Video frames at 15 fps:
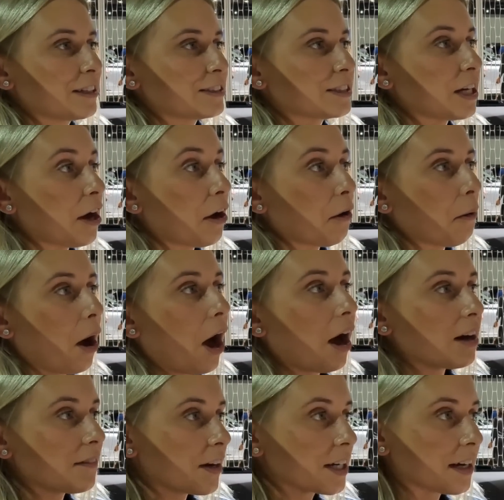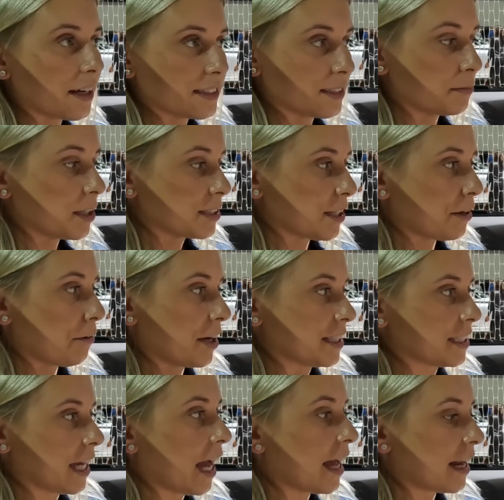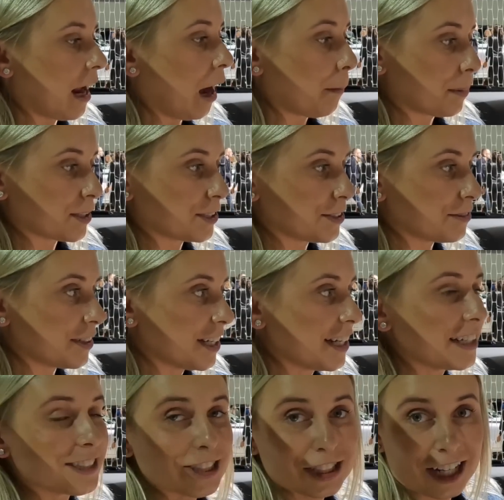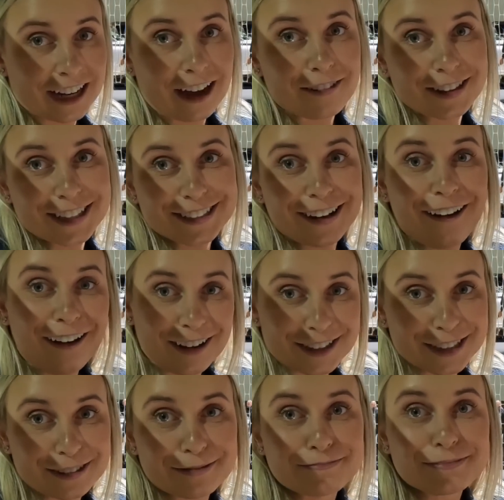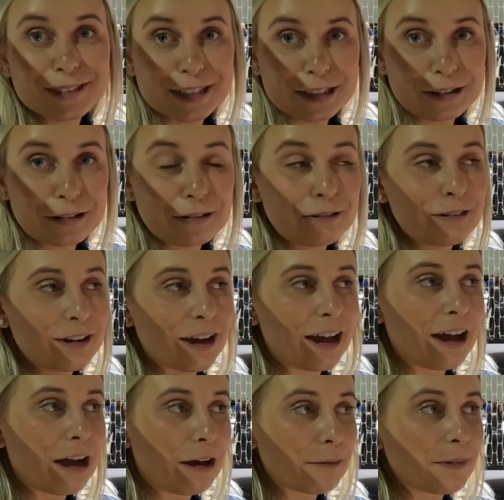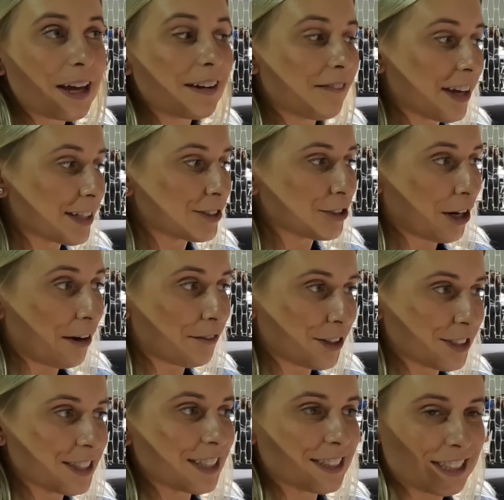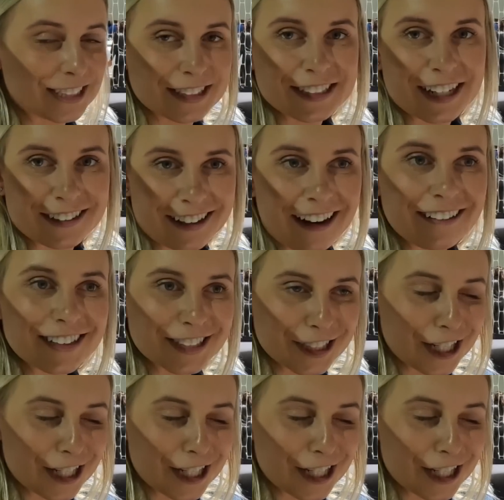So all of our customers are going to get an opportunity to check out this awesome new advanced driver assistance technology.